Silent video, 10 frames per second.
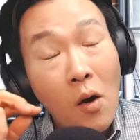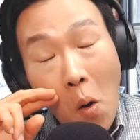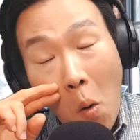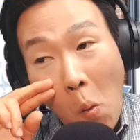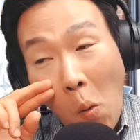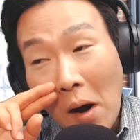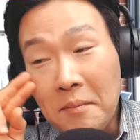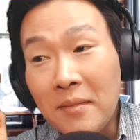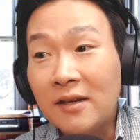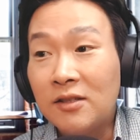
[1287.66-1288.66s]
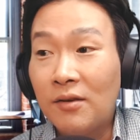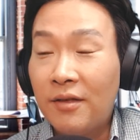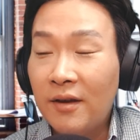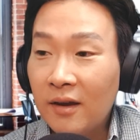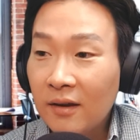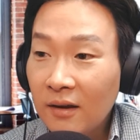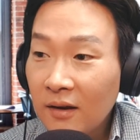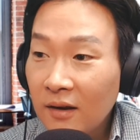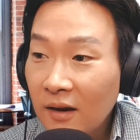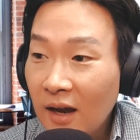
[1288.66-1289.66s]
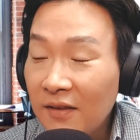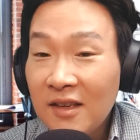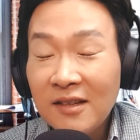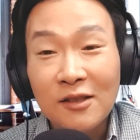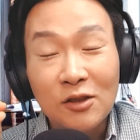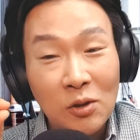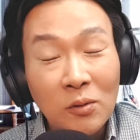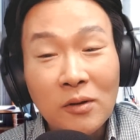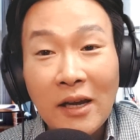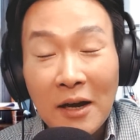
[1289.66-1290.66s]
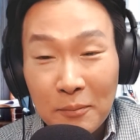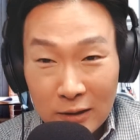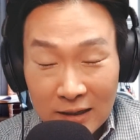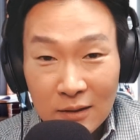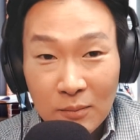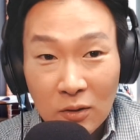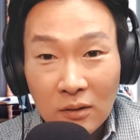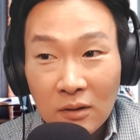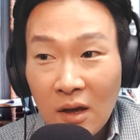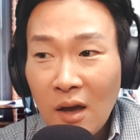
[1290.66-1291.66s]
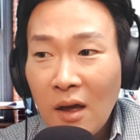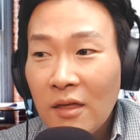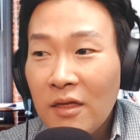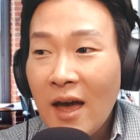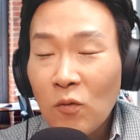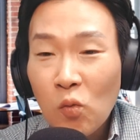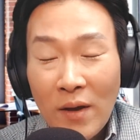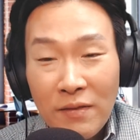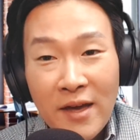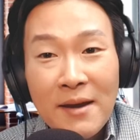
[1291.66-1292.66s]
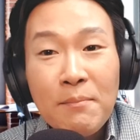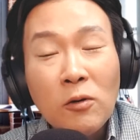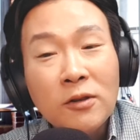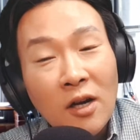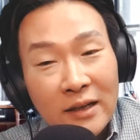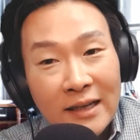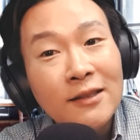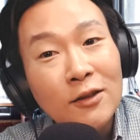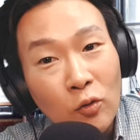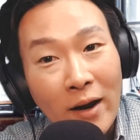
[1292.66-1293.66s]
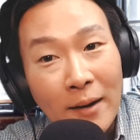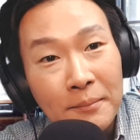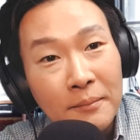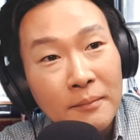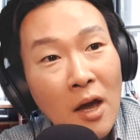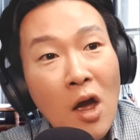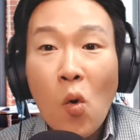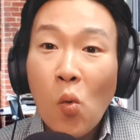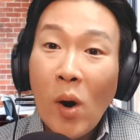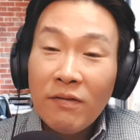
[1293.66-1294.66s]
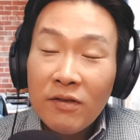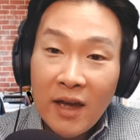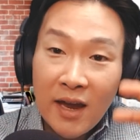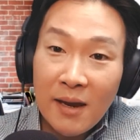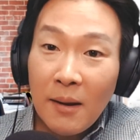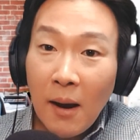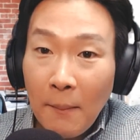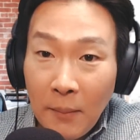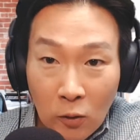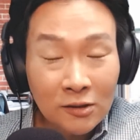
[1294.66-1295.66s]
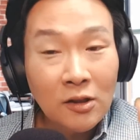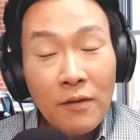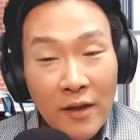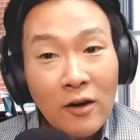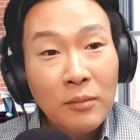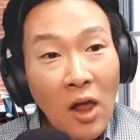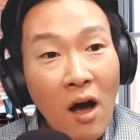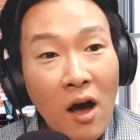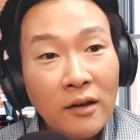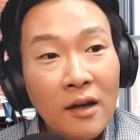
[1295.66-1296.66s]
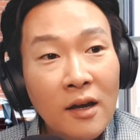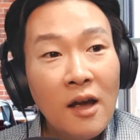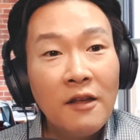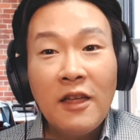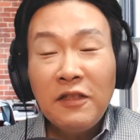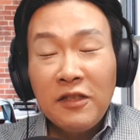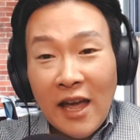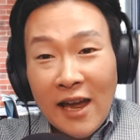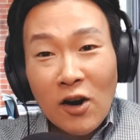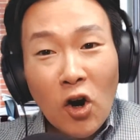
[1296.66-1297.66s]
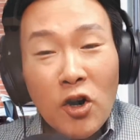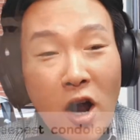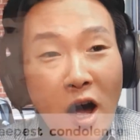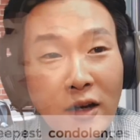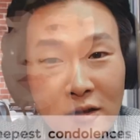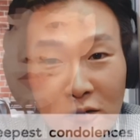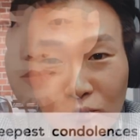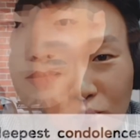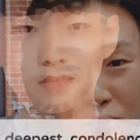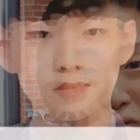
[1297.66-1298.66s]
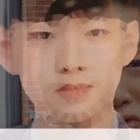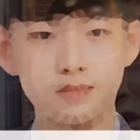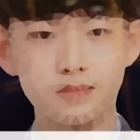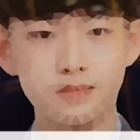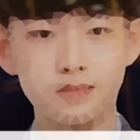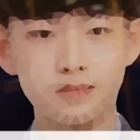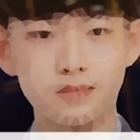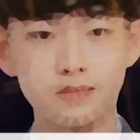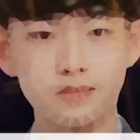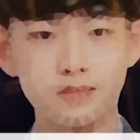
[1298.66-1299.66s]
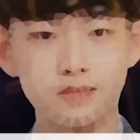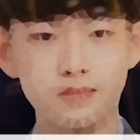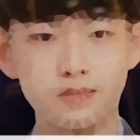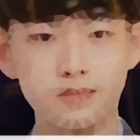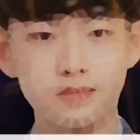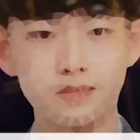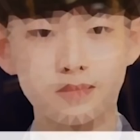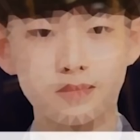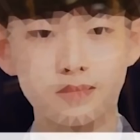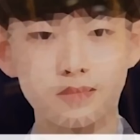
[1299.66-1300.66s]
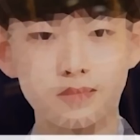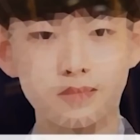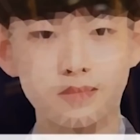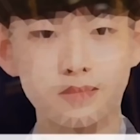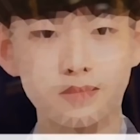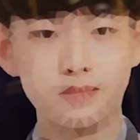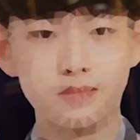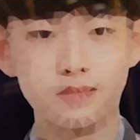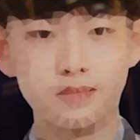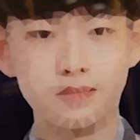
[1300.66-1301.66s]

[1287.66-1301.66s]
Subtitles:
what makes you think, and this is totally unpredictable, that when they post on Instagram, when they post on their blog, that they are not bringing up some sort of emotions from somebody